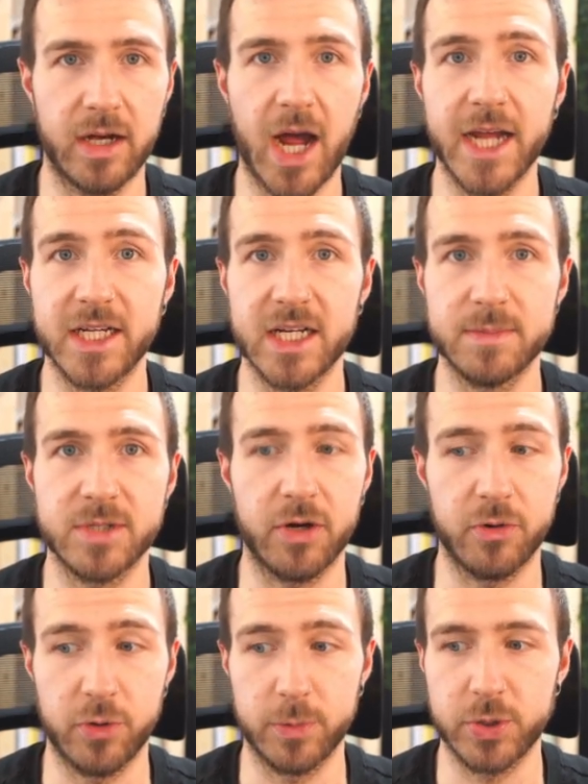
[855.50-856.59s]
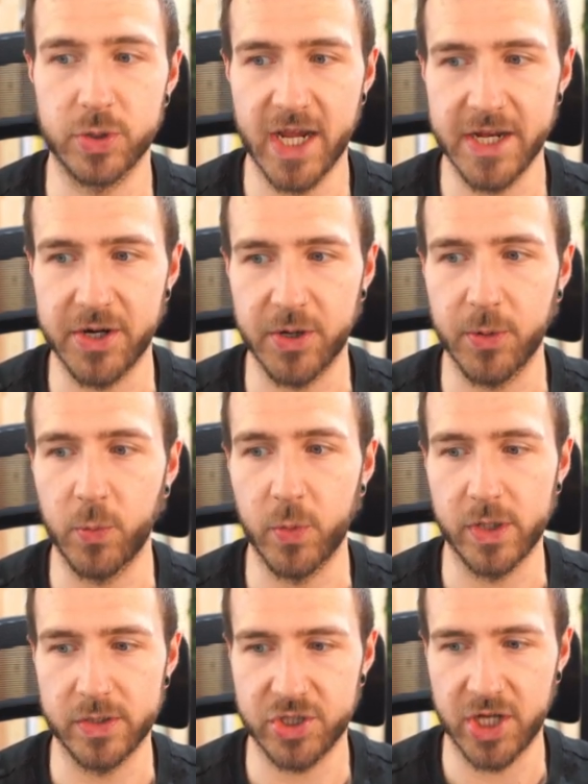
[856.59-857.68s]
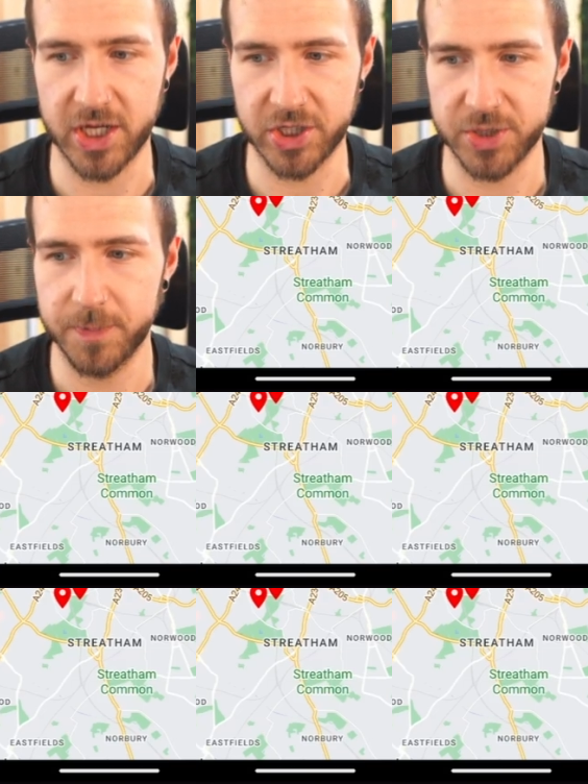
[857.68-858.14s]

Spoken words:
items are grouped together will change.